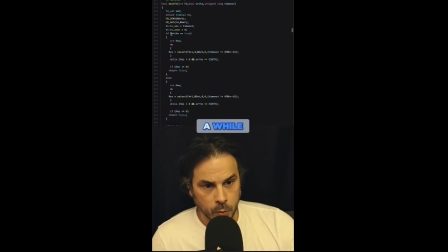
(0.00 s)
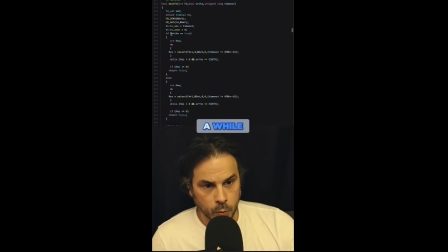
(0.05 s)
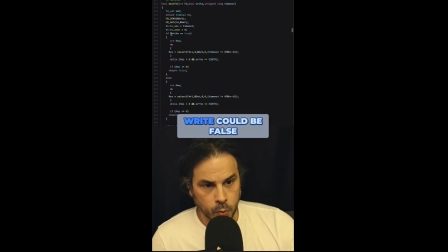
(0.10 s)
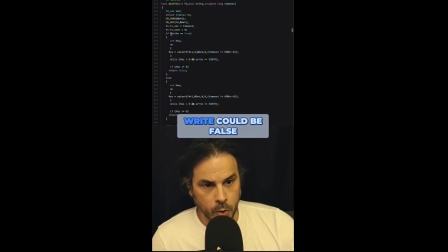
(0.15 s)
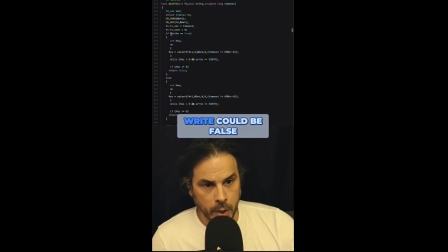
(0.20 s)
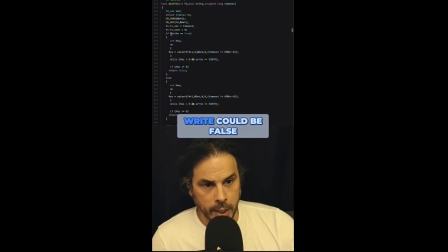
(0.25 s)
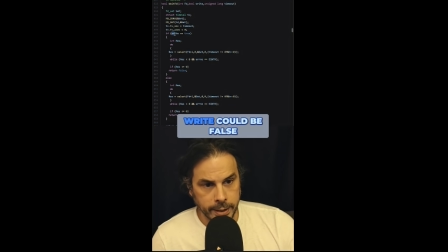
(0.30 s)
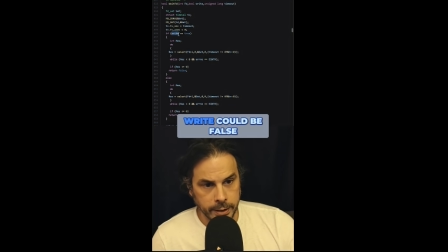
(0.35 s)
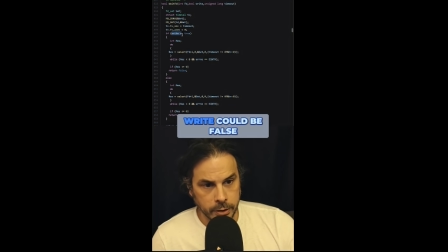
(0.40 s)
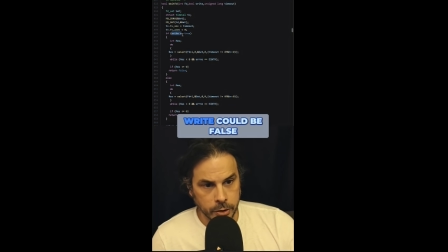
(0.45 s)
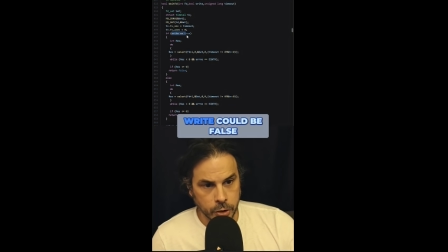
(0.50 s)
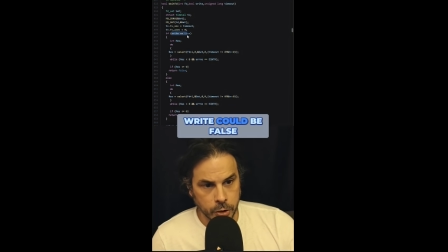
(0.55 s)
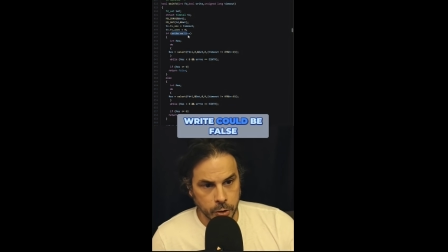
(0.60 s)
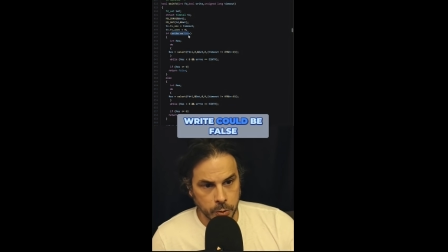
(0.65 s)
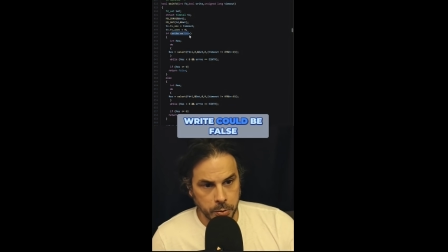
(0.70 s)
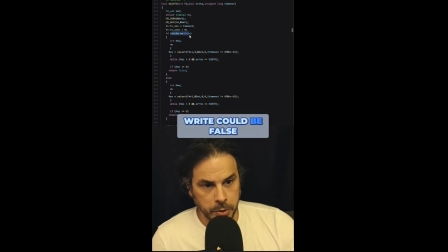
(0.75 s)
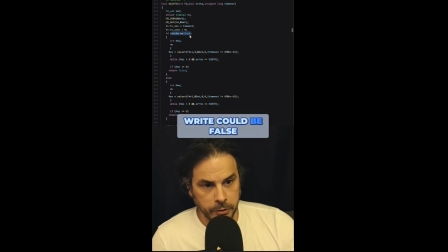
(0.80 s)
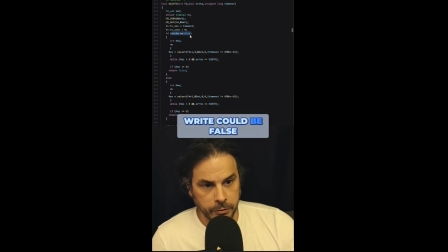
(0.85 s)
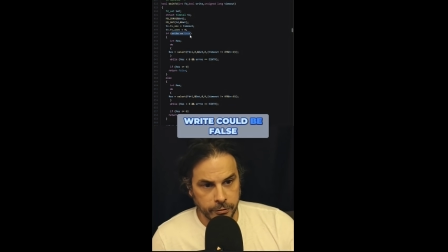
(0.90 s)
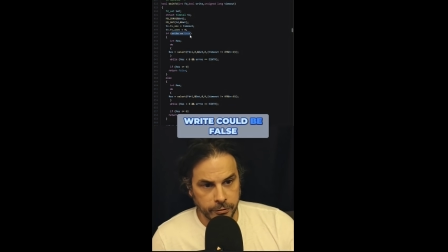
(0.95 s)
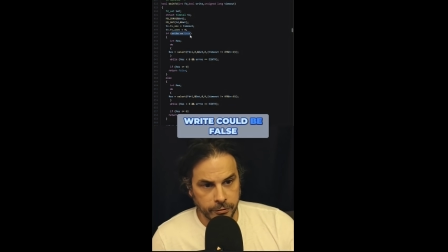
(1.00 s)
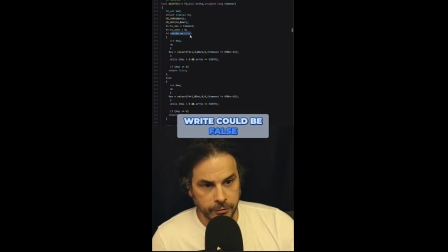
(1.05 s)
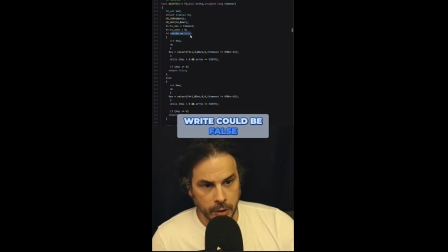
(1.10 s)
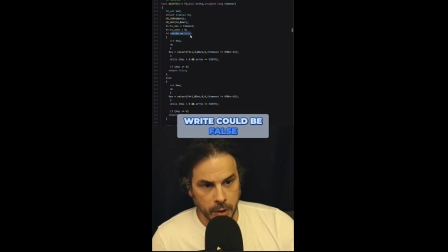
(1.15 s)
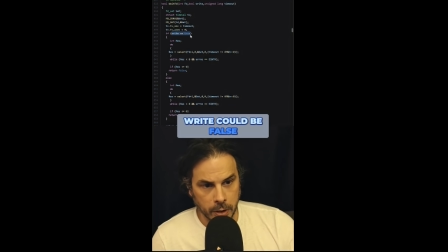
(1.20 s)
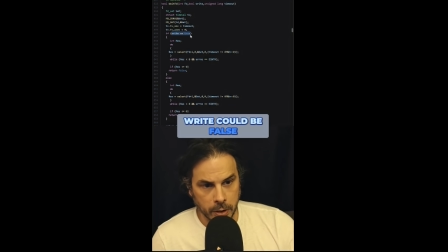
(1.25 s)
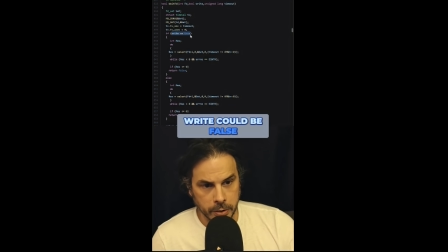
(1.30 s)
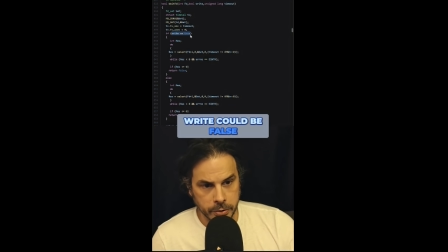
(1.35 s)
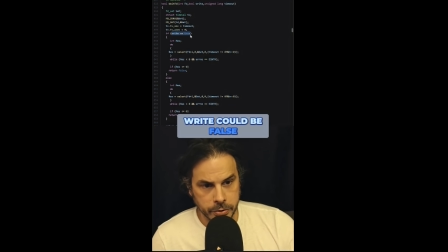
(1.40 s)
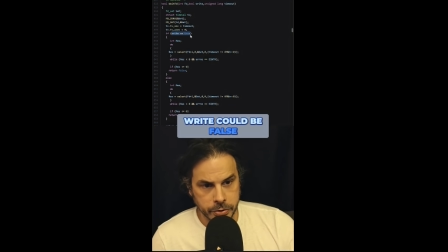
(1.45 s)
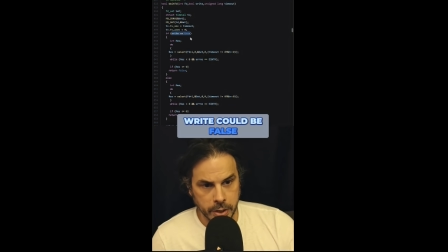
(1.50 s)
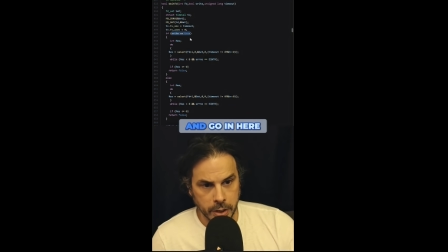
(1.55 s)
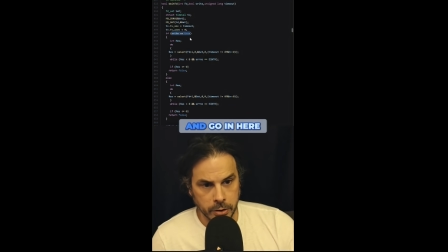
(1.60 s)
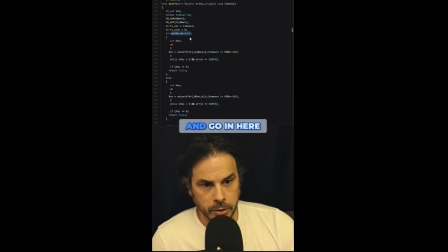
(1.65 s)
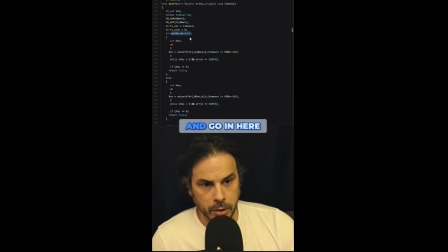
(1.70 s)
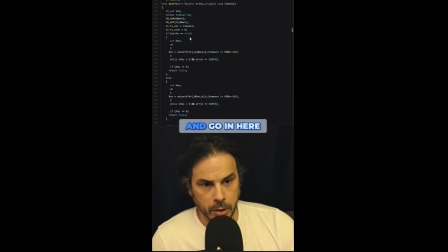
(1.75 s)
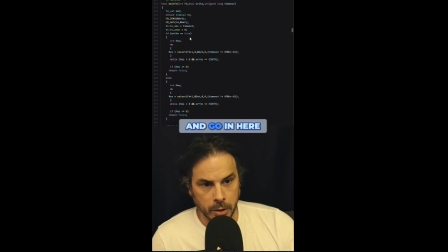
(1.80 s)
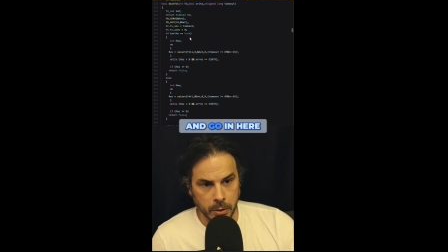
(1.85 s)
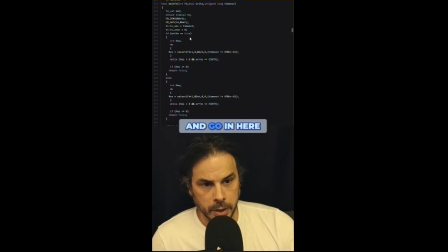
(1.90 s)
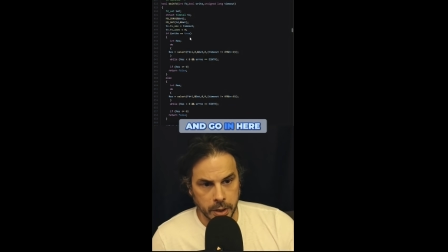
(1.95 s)
right could be false
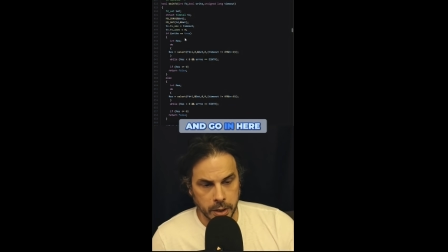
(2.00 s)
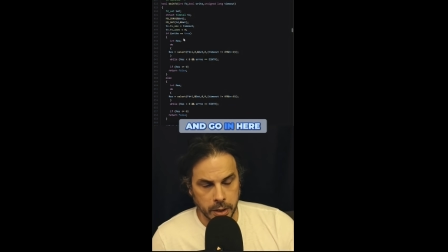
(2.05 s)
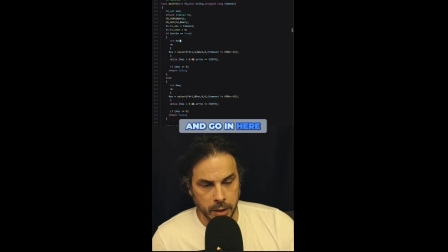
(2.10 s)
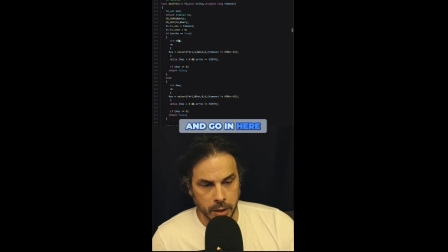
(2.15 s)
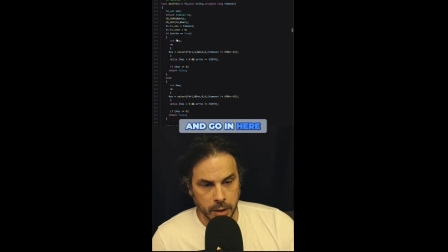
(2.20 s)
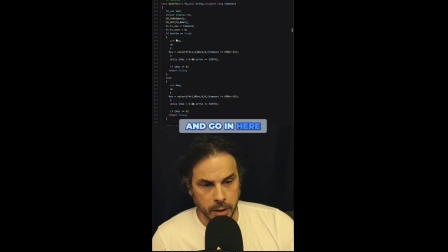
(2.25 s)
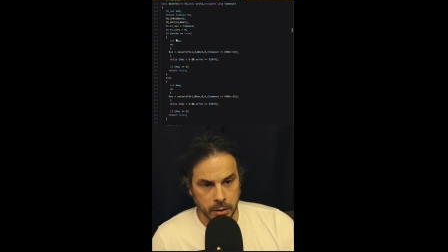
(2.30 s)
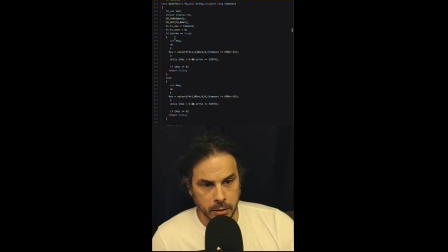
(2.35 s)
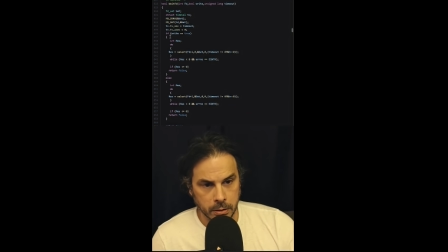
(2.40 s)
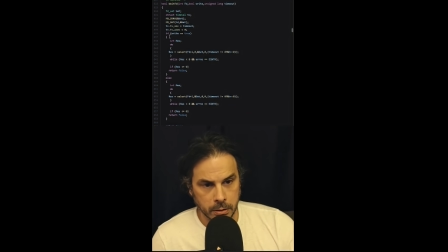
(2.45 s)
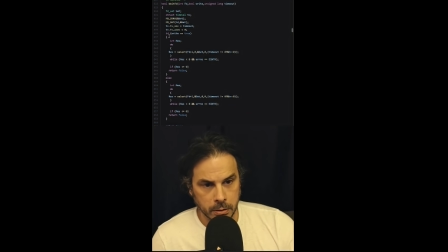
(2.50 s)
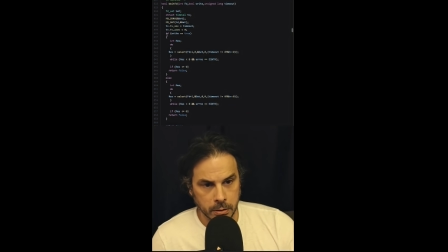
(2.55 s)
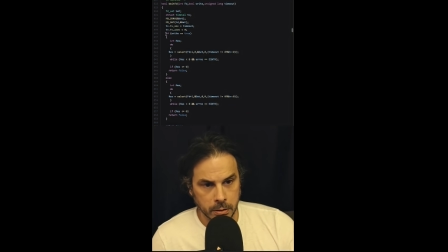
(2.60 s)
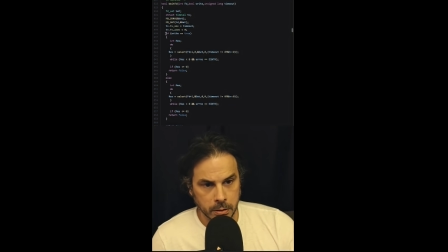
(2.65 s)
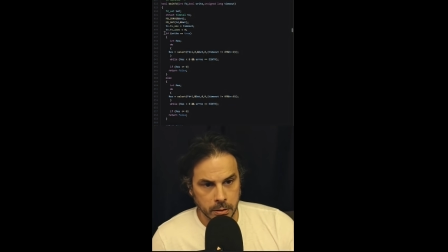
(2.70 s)
and go in here.